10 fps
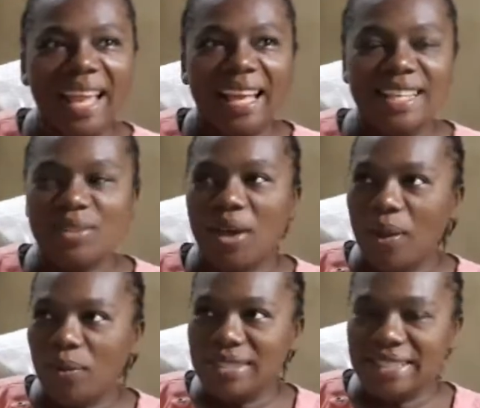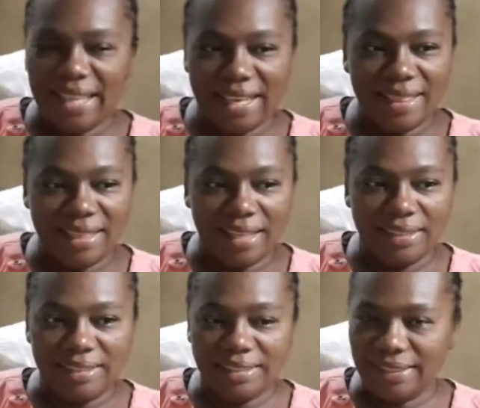so I was saying
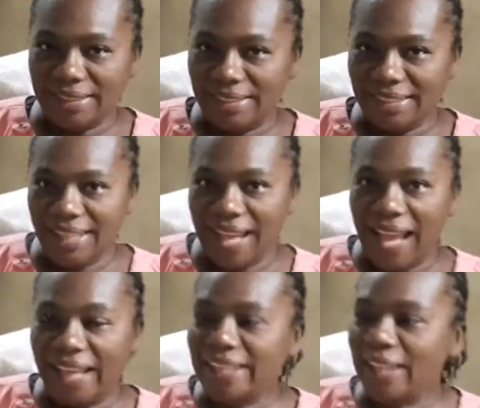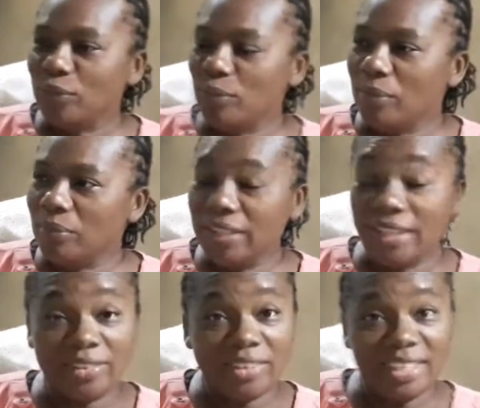that, you see, I can remember
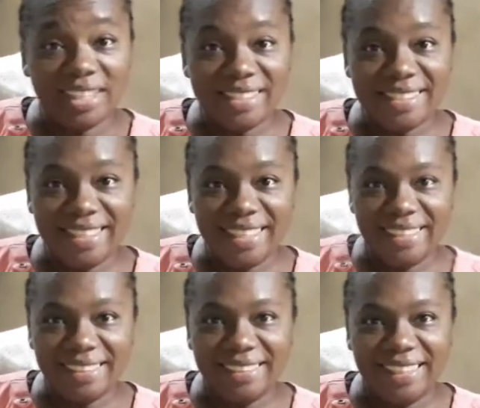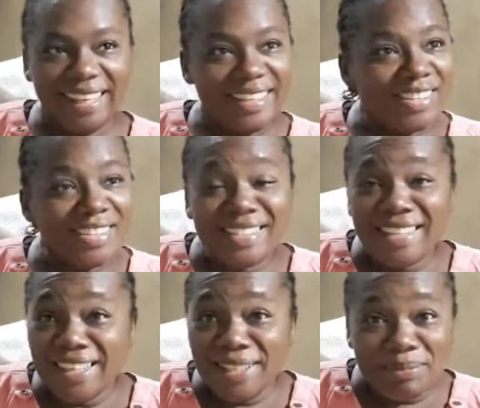hearing Daddy saying, just
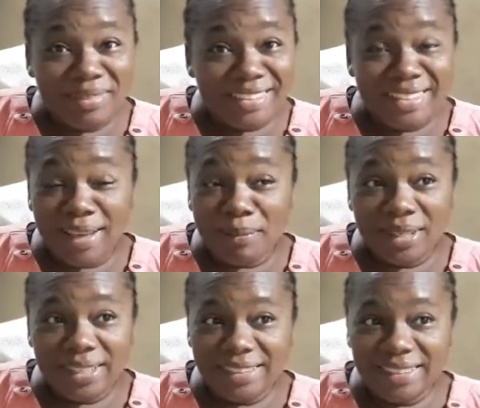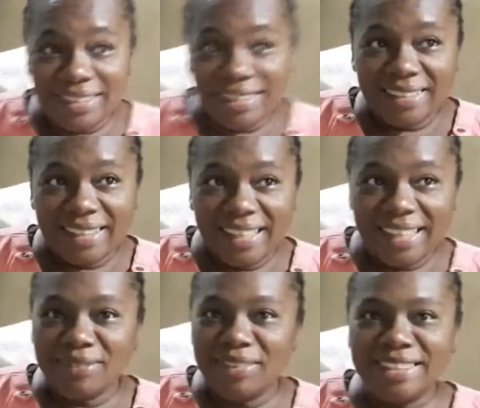lend him the tablet now.
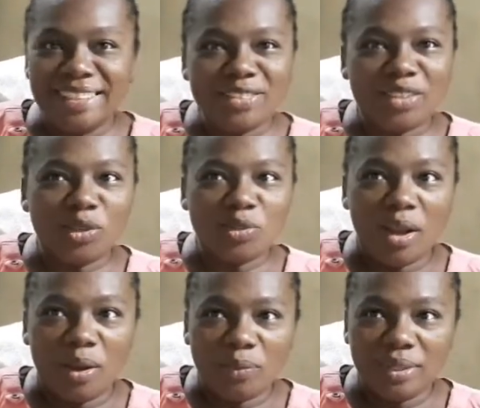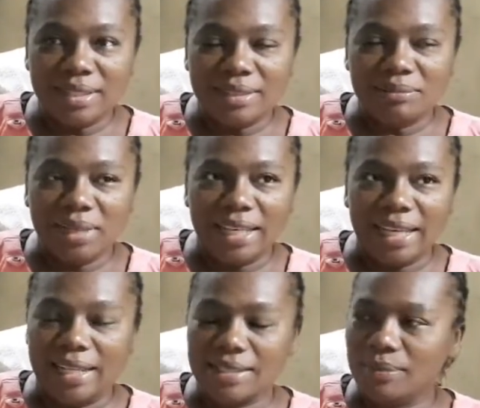Nothing's gonna wrong with it, man.
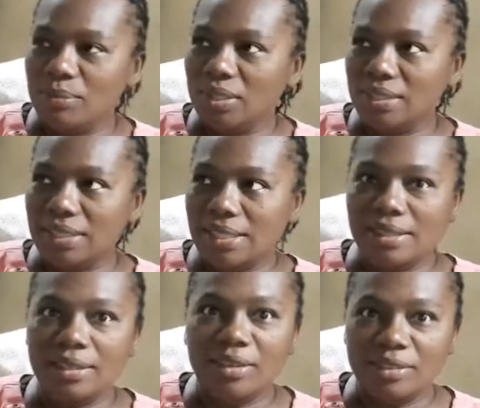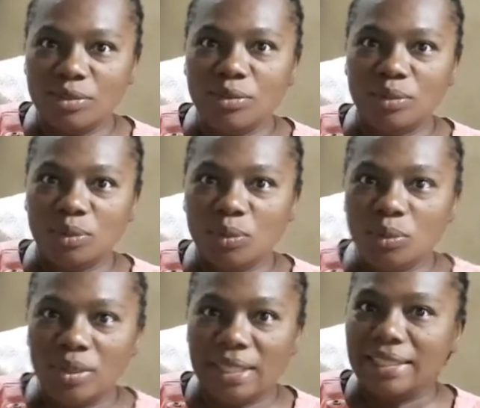And I said, but he go through
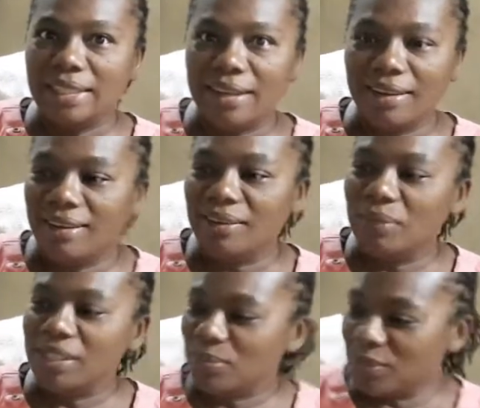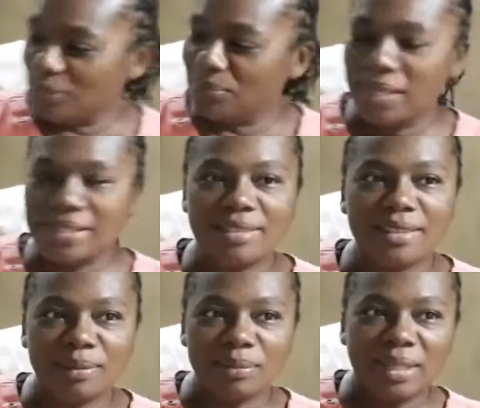2 and they're all mashed
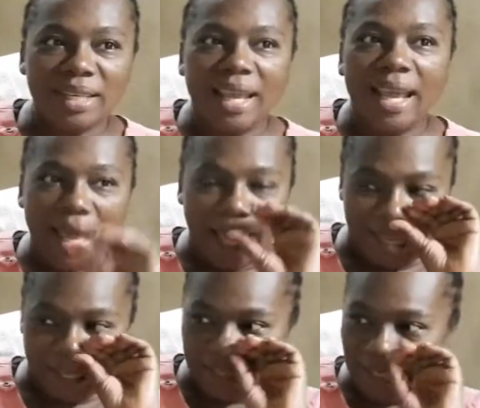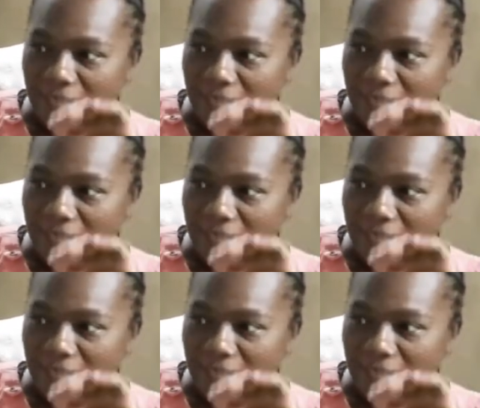up. And